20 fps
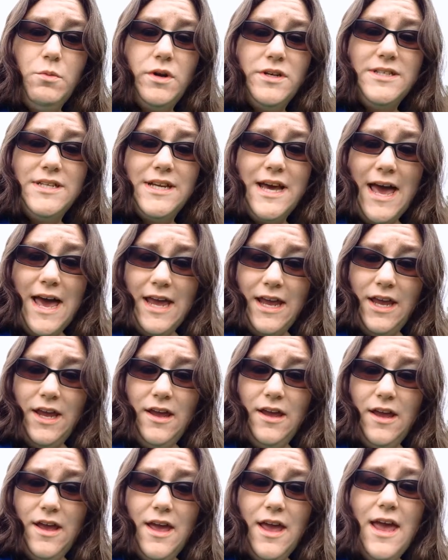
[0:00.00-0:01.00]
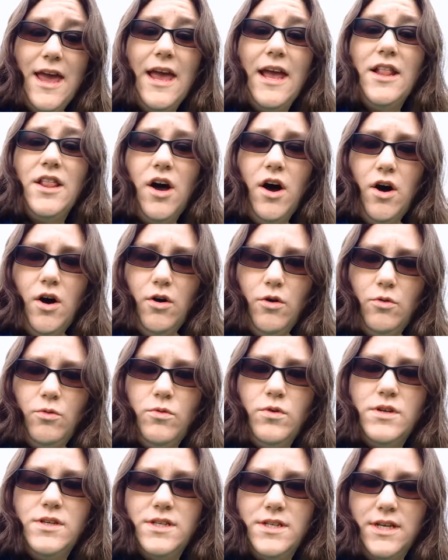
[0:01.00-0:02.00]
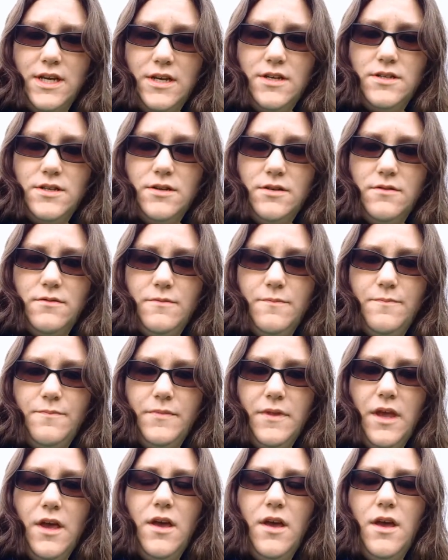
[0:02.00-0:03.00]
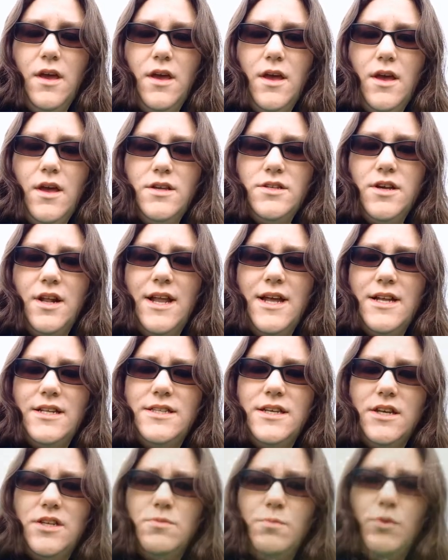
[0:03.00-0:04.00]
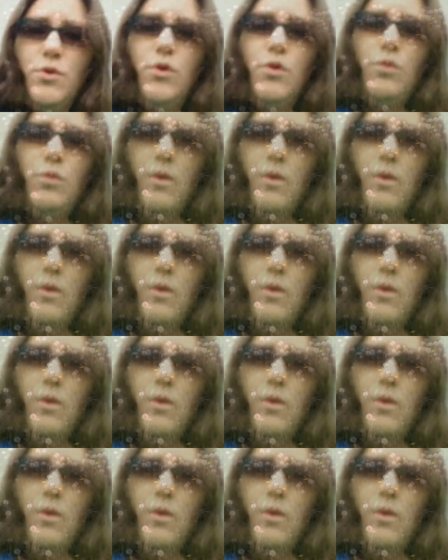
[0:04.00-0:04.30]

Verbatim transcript: in one day, in the whole season. So let's explore